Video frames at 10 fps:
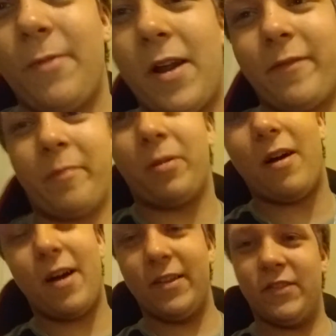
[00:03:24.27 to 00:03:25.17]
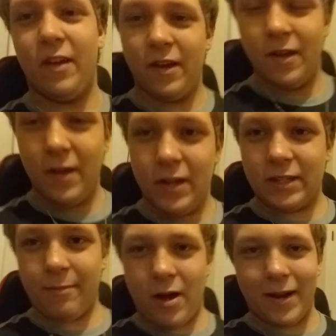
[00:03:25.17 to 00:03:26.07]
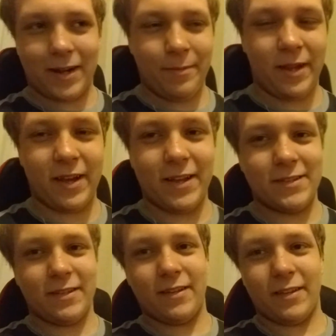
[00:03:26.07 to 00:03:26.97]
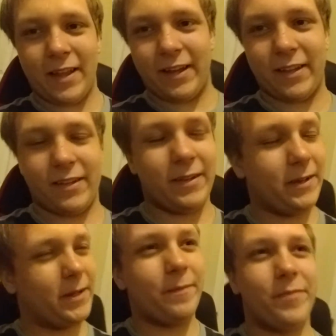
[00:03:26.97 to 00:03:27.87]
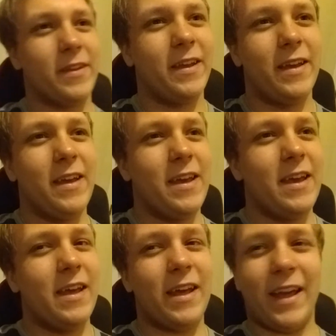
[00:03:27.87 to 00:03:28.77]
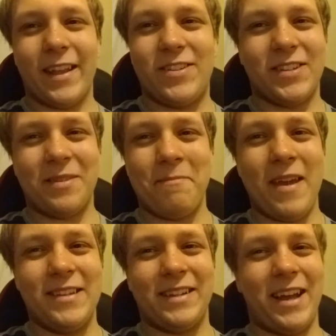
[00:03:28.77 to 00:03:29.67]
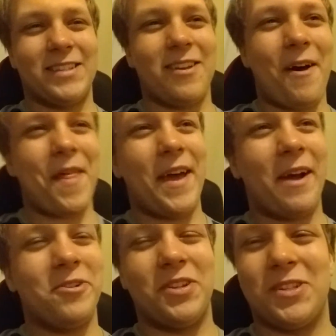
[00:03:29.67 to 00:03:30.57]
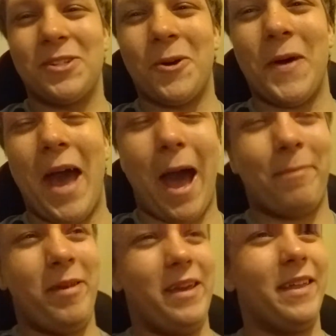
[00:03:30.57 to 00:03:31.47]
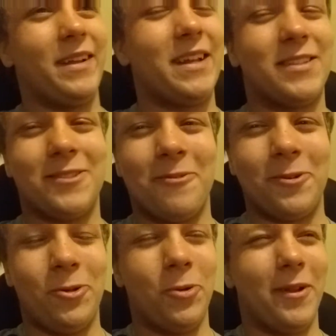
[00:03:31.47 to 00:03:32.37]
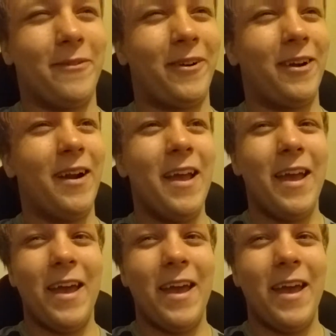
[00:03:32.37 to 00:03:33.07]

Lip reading: round of applause to Monica, because, like, it's just amazing. I saw that, and I was just so happy. Like, that's so cool of her,